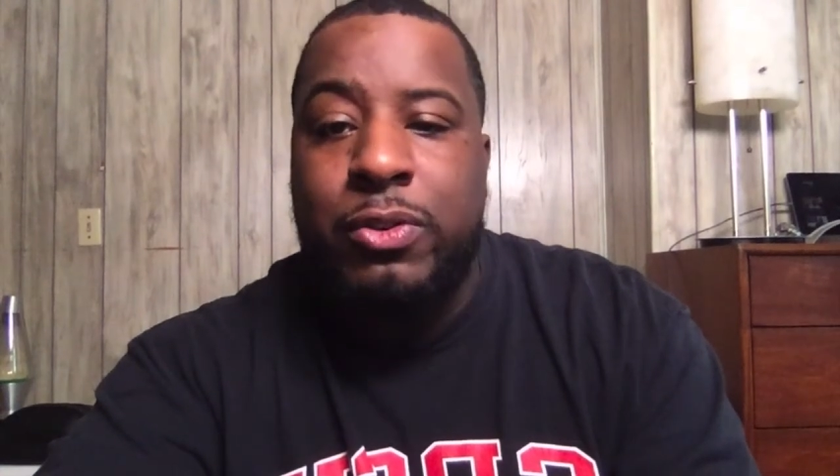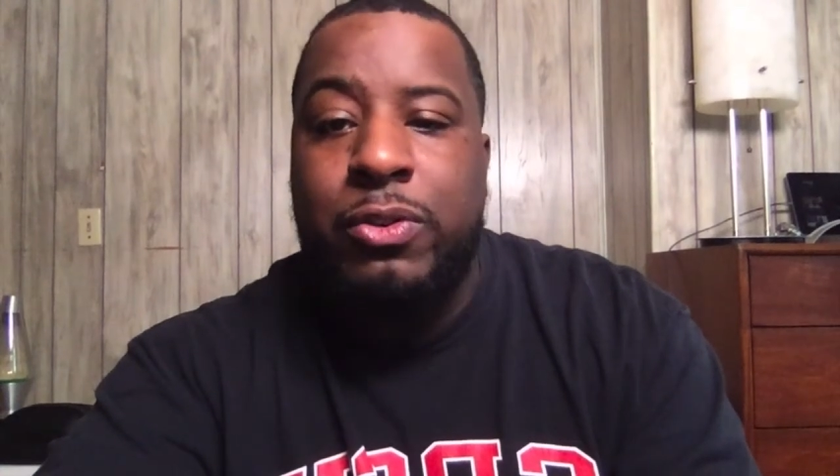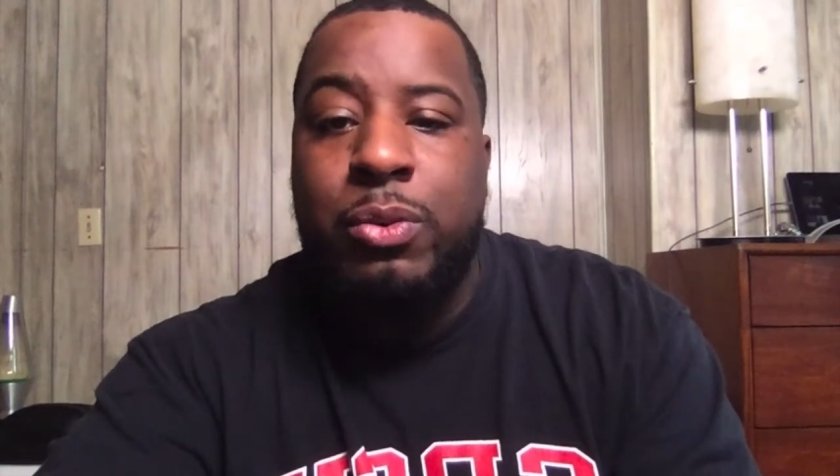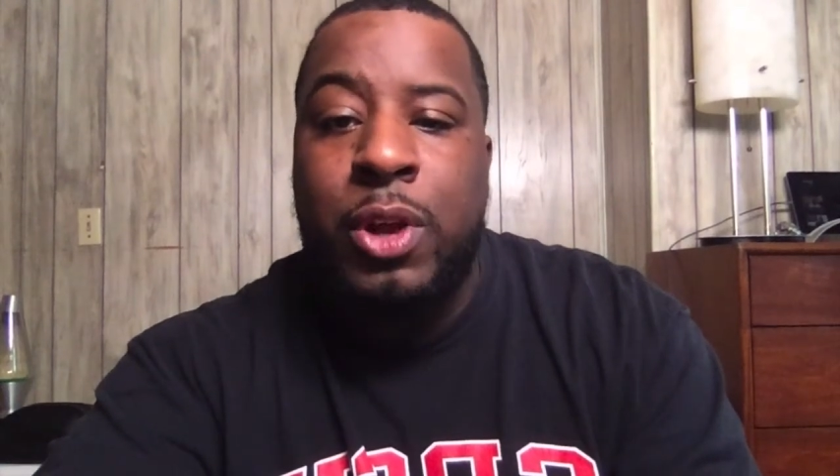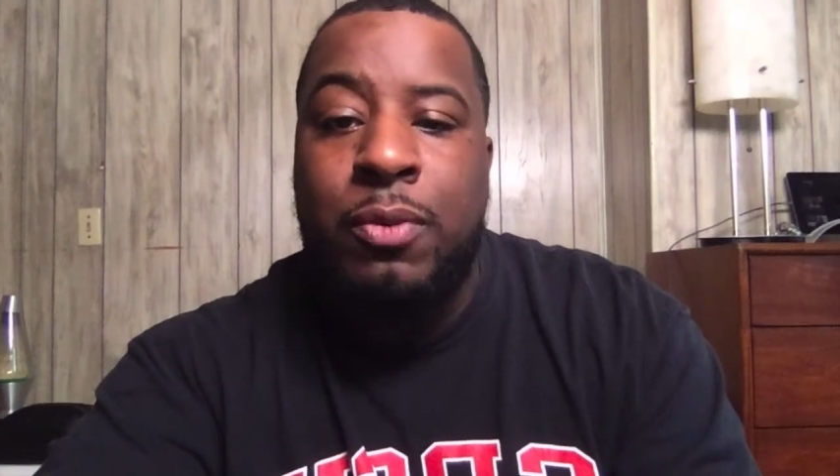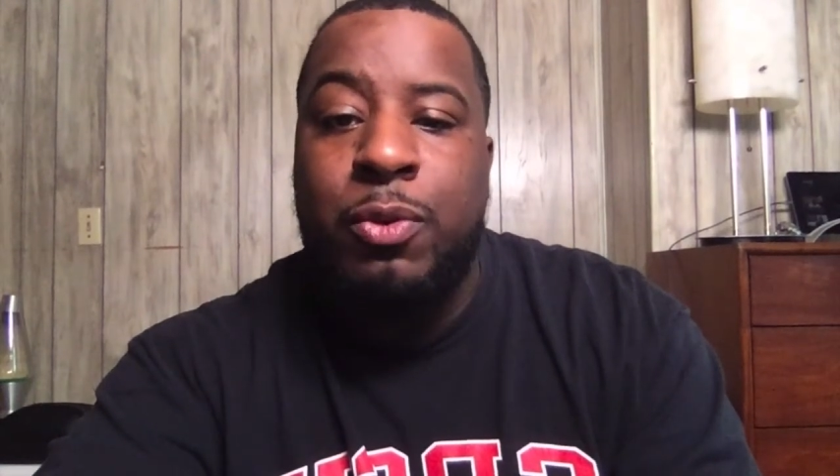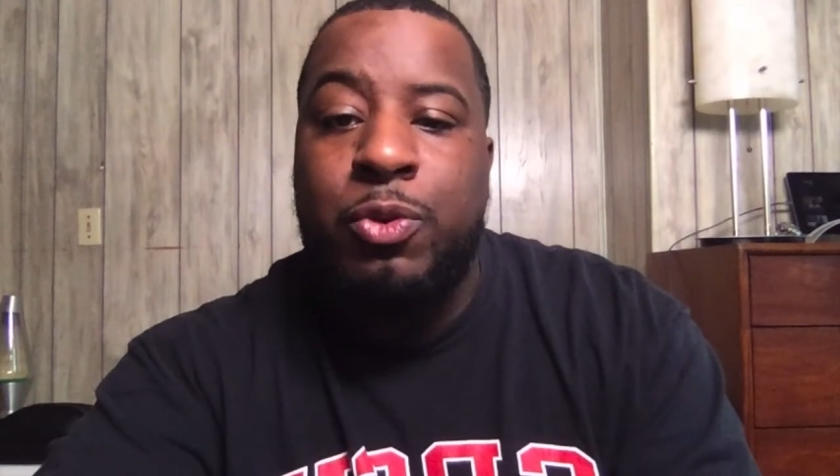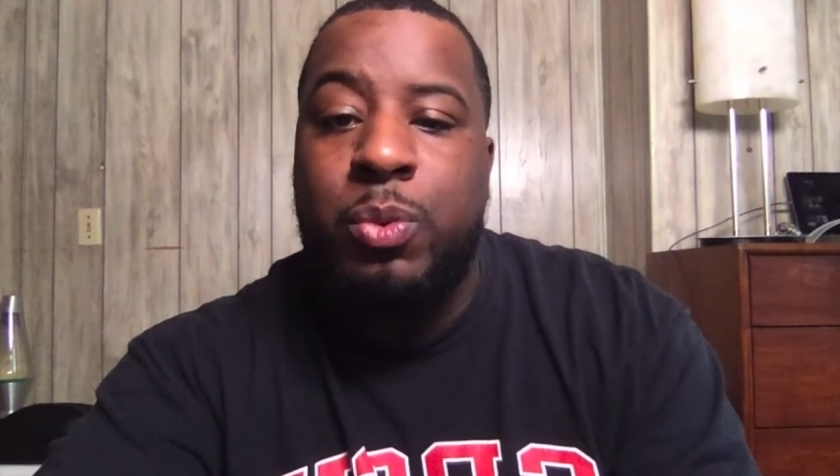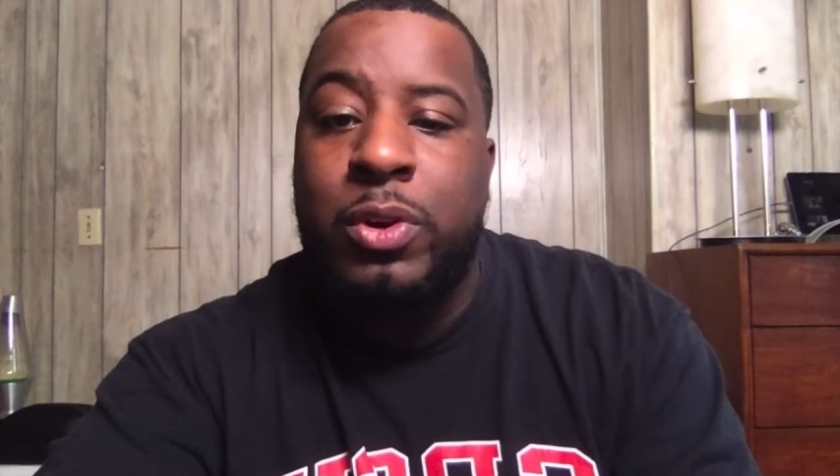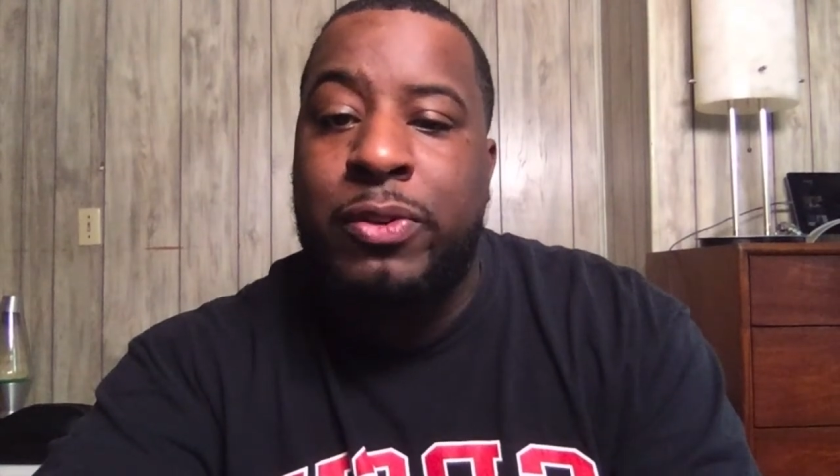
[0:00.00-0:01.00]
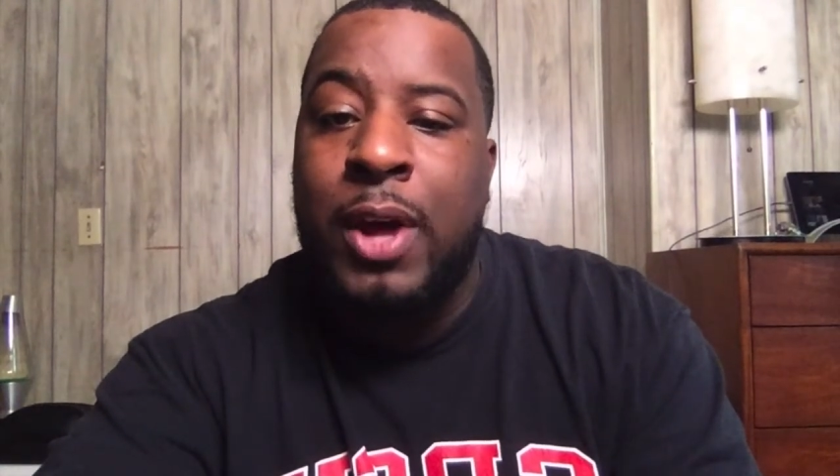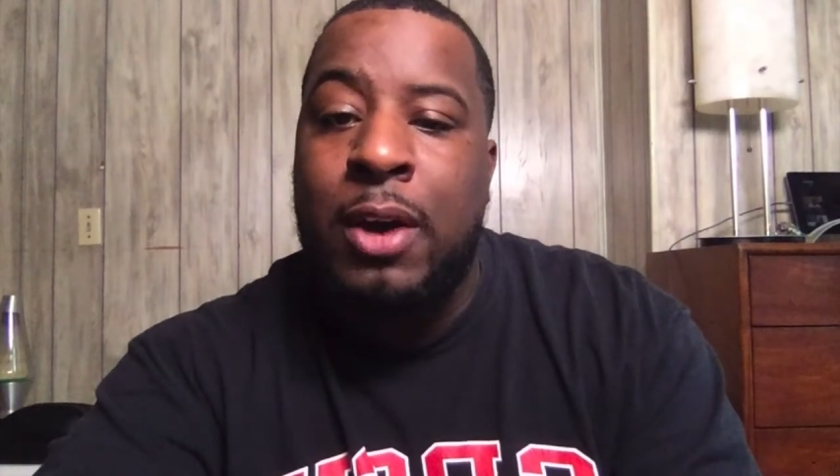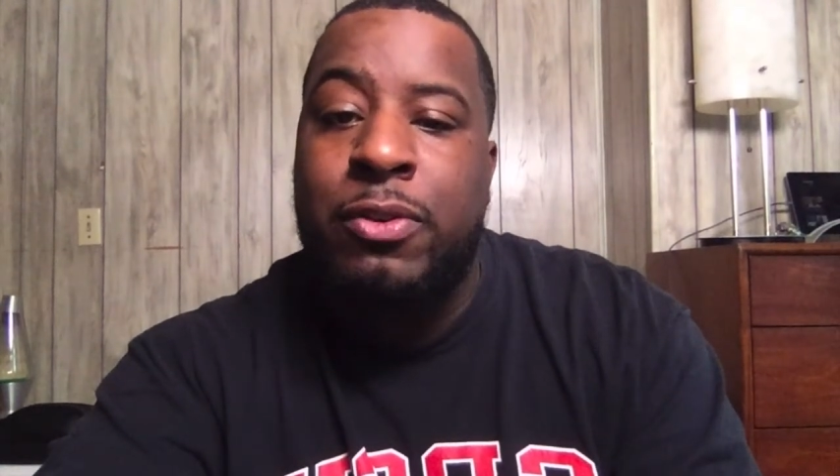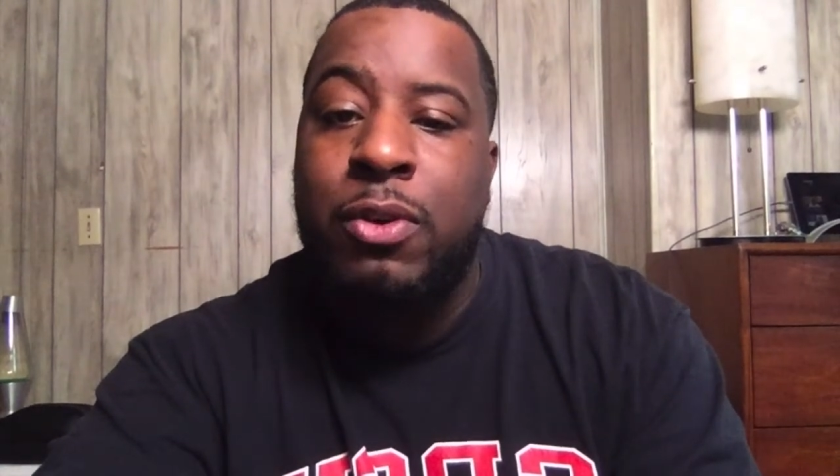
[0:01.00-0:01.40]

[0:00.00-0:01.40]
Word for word: to levels where stocks